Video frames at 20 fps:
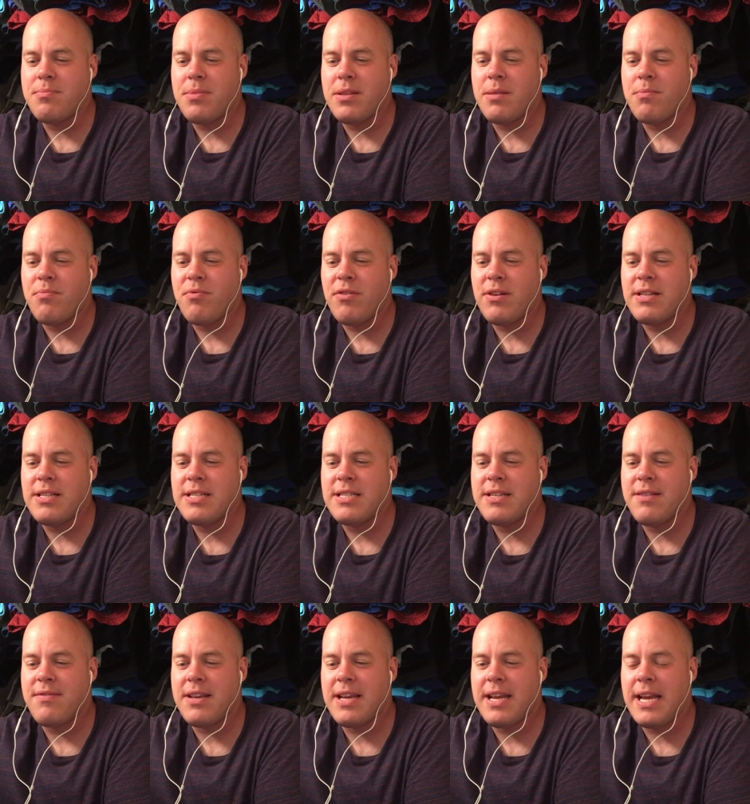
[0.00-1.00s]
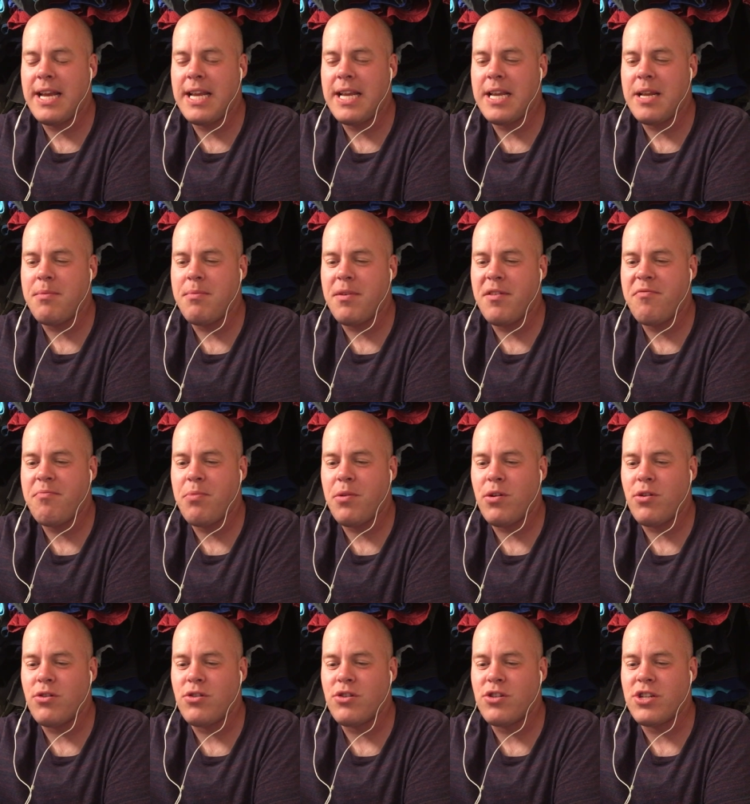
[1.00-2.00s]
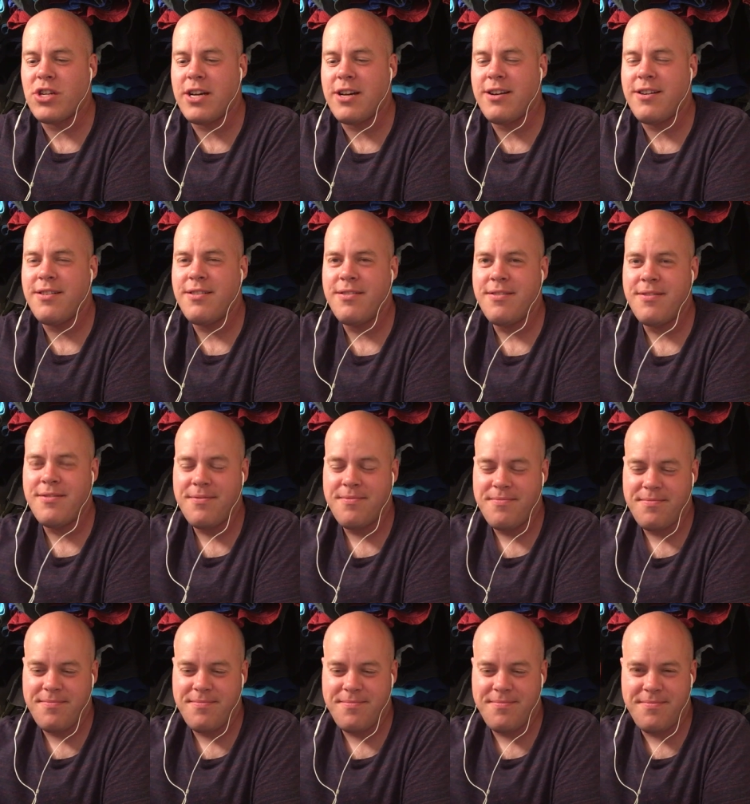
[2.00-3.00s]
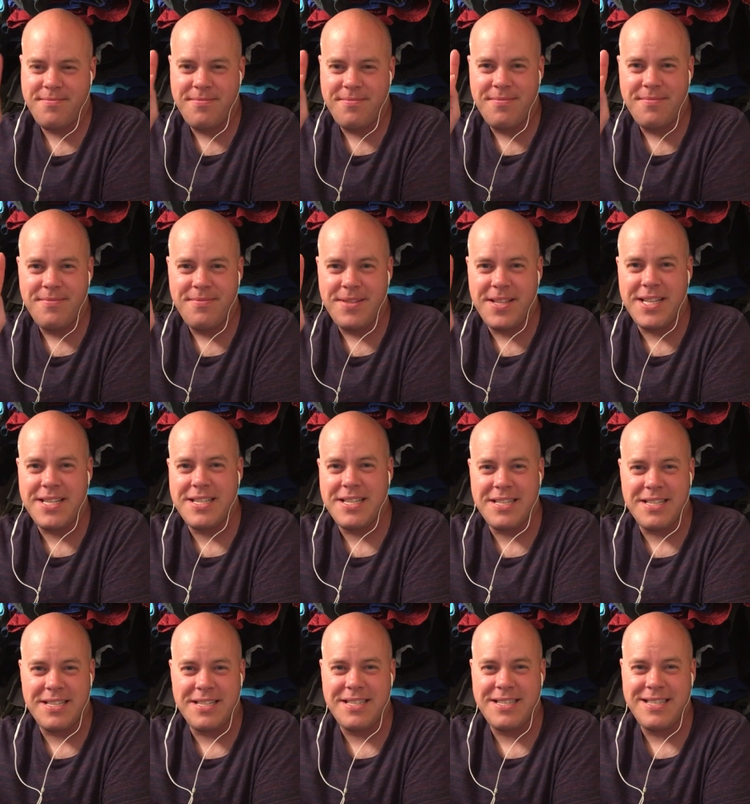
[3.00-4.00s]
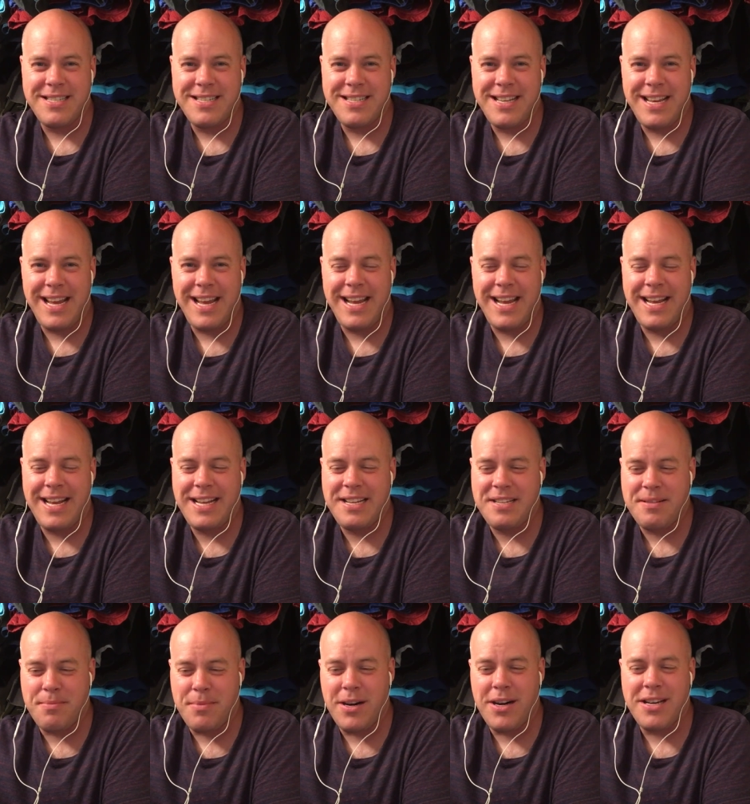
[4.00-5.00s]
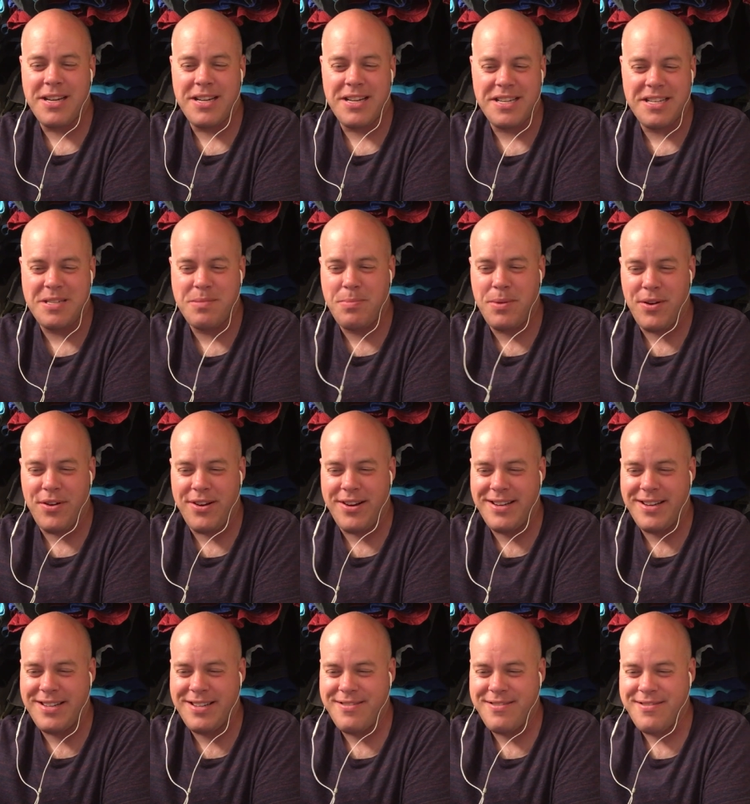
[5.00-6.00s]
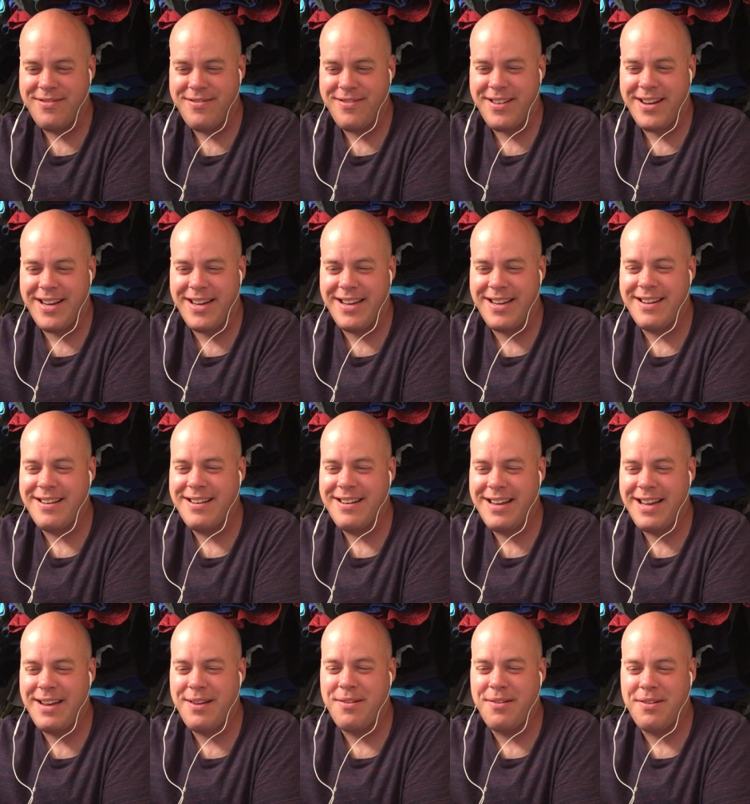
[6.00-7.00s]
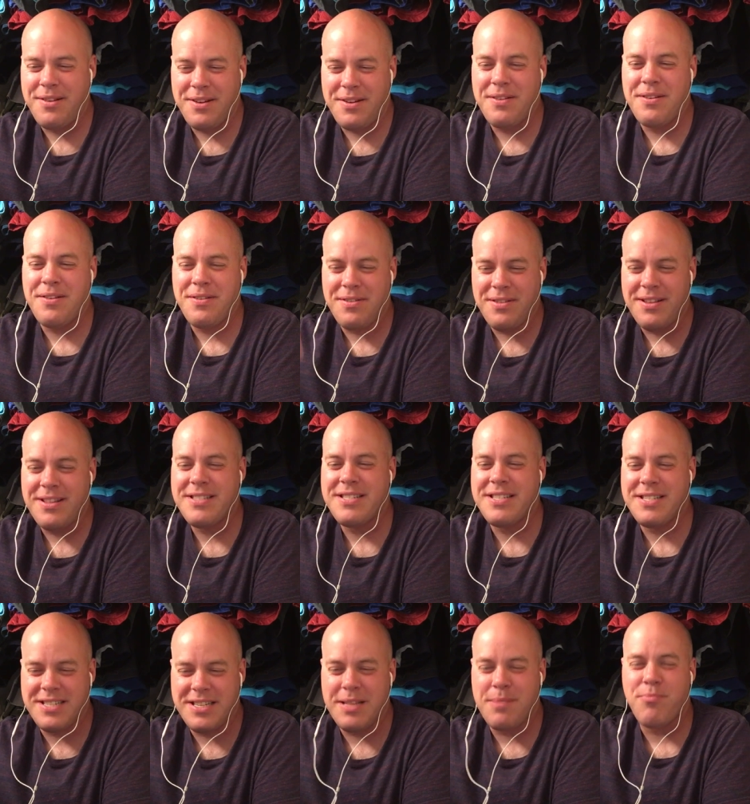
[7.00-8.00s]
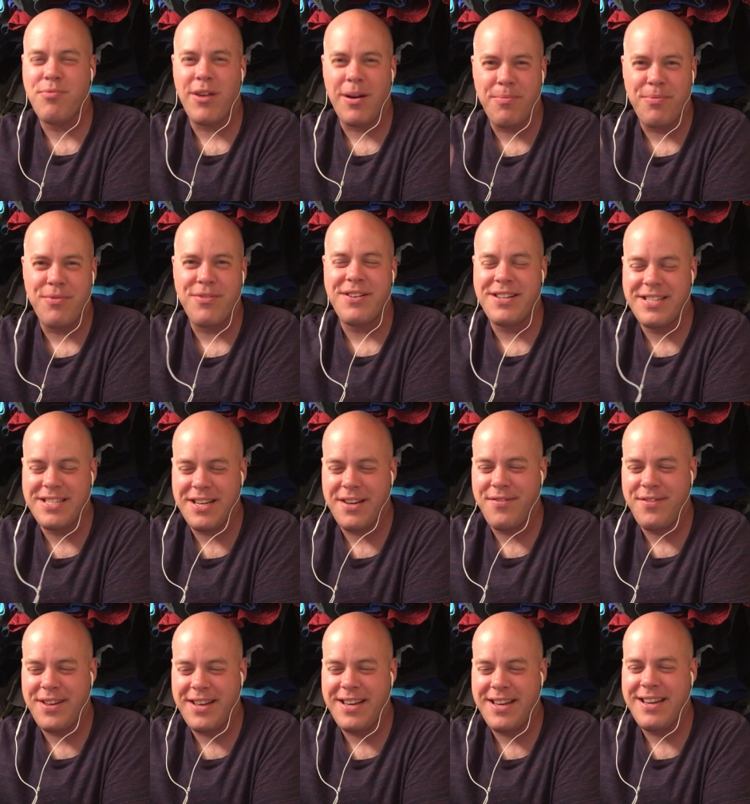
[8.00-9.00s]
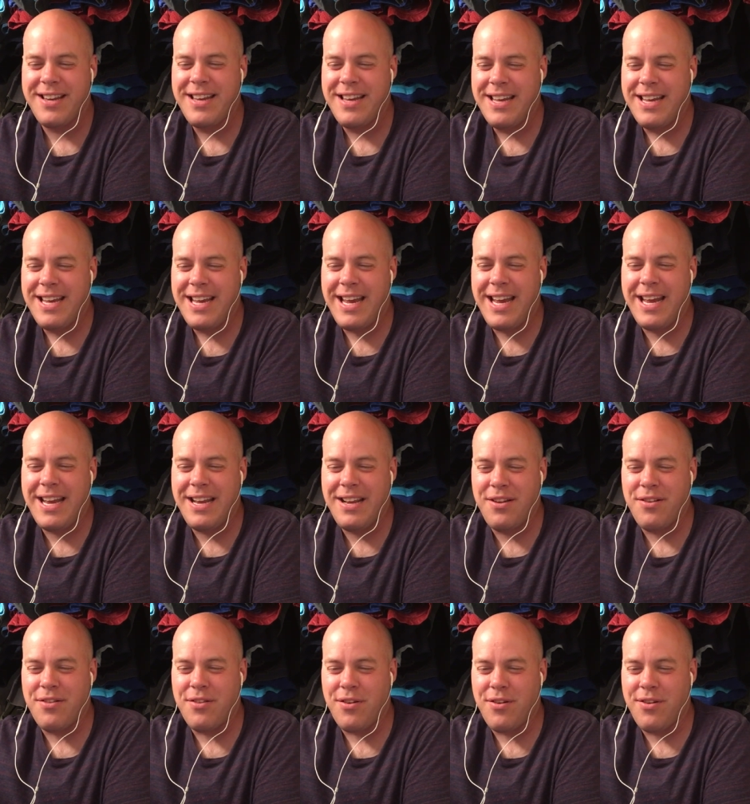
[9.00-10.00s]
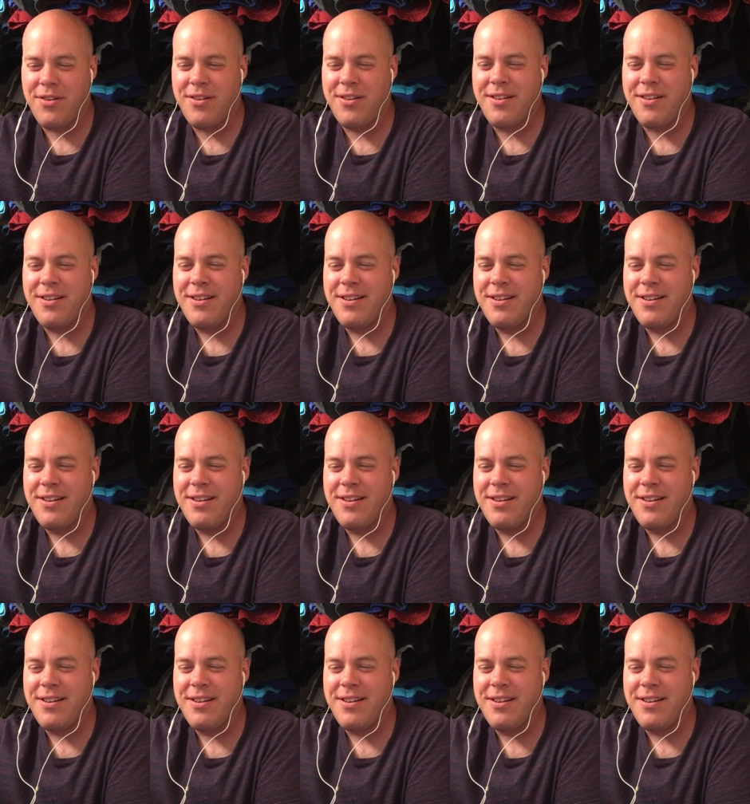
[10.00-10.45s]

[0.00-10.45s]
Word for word: But the prince of the kingdom of Persia, this is a demonic spirit, right? And you listen to the properties of it and you learn.